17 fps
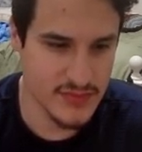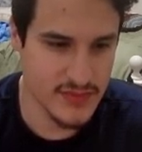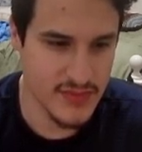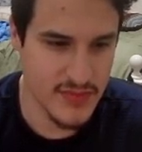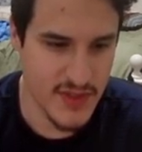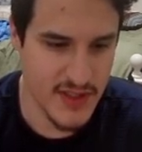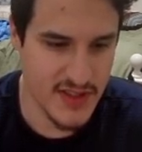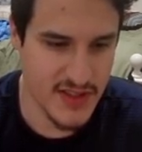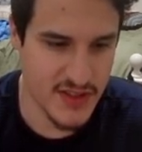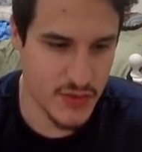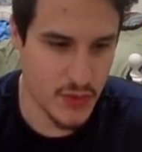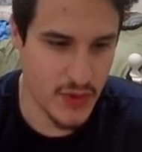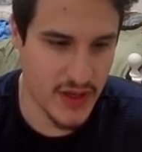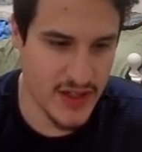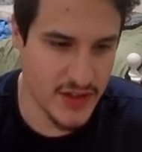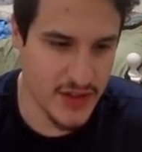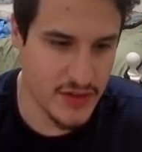He says,
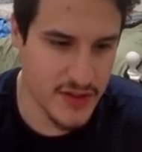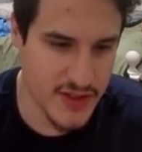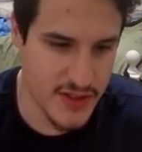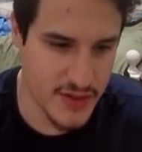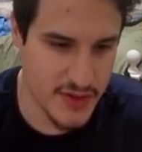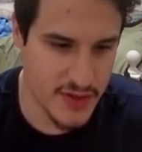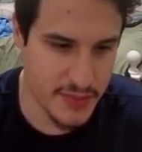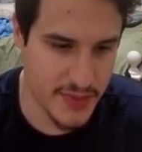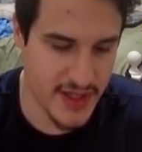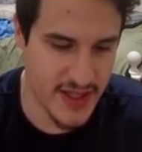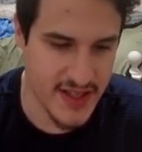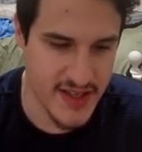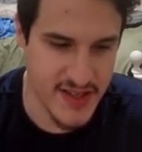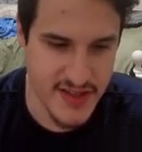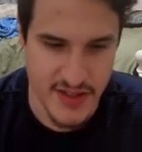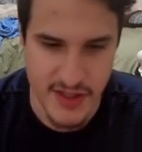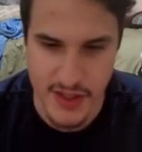"Why do you look so
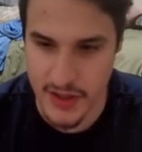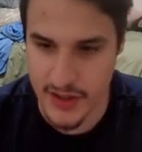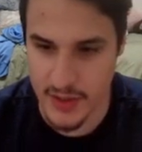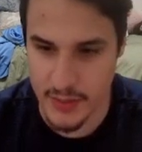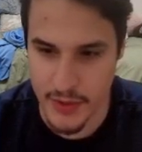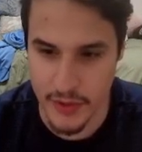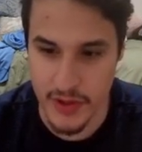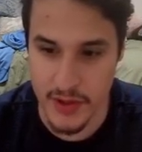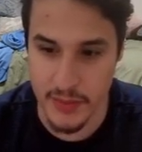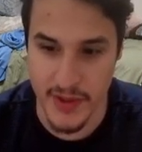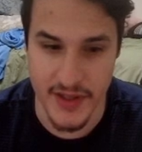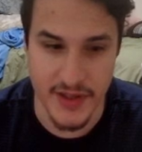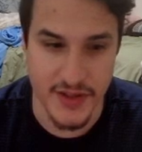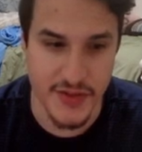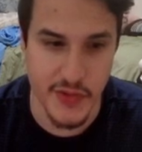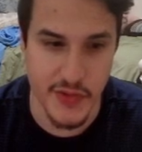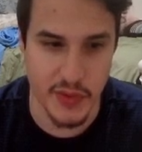surprised? A talking Pokemon
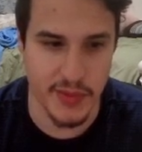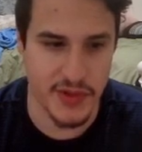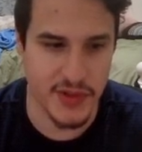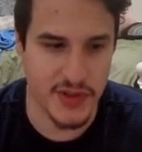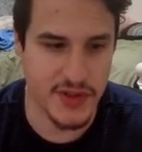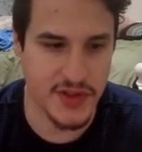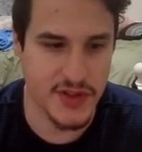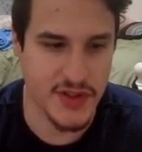is normal.